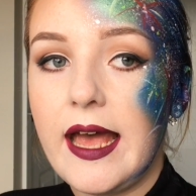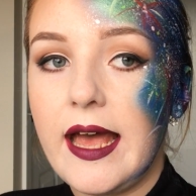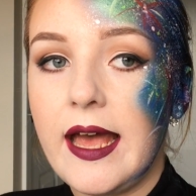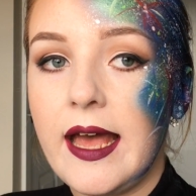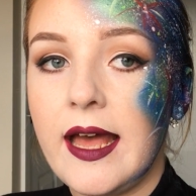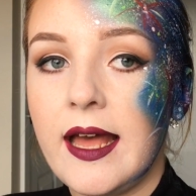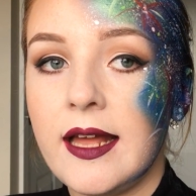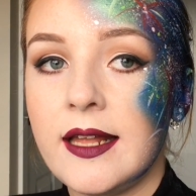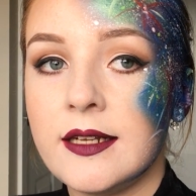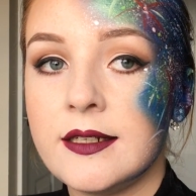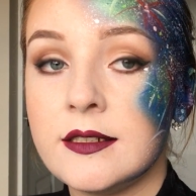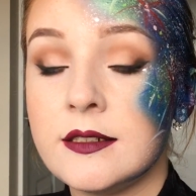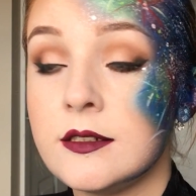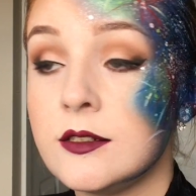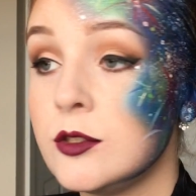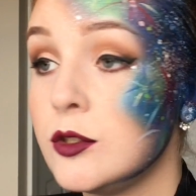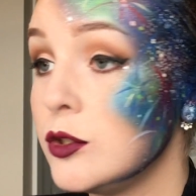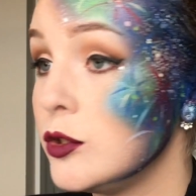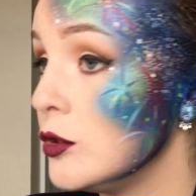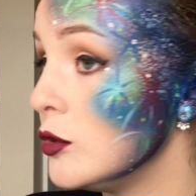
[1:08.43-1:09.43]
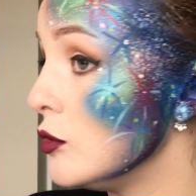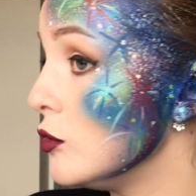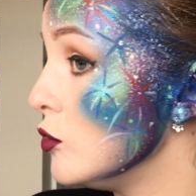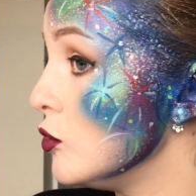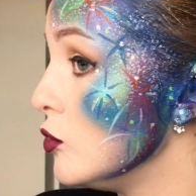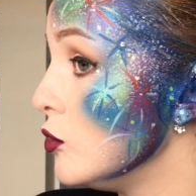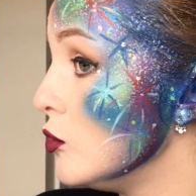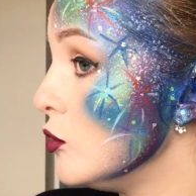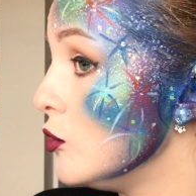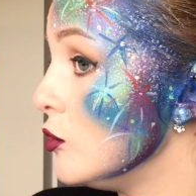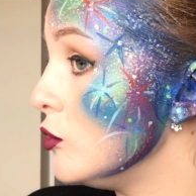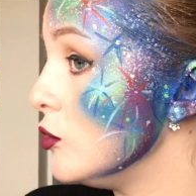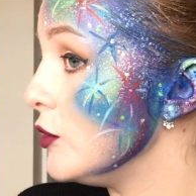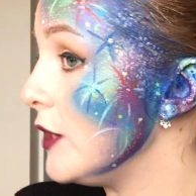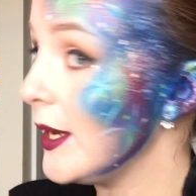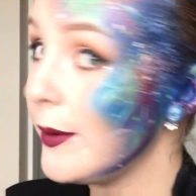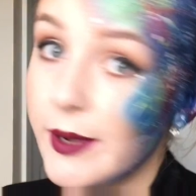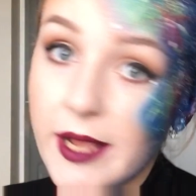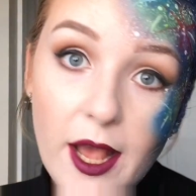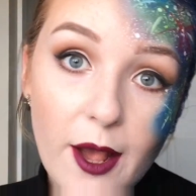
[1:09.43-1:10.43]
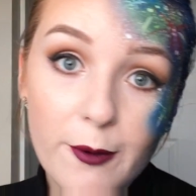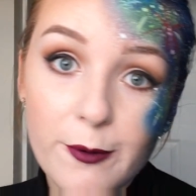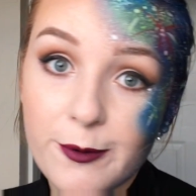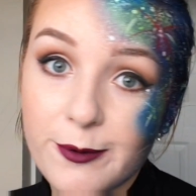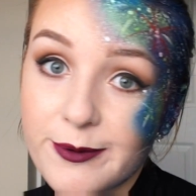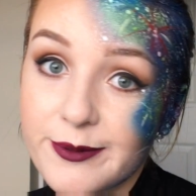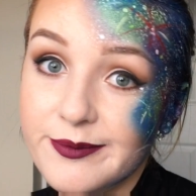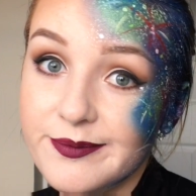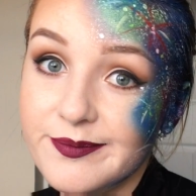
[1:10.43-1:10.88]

and here we go.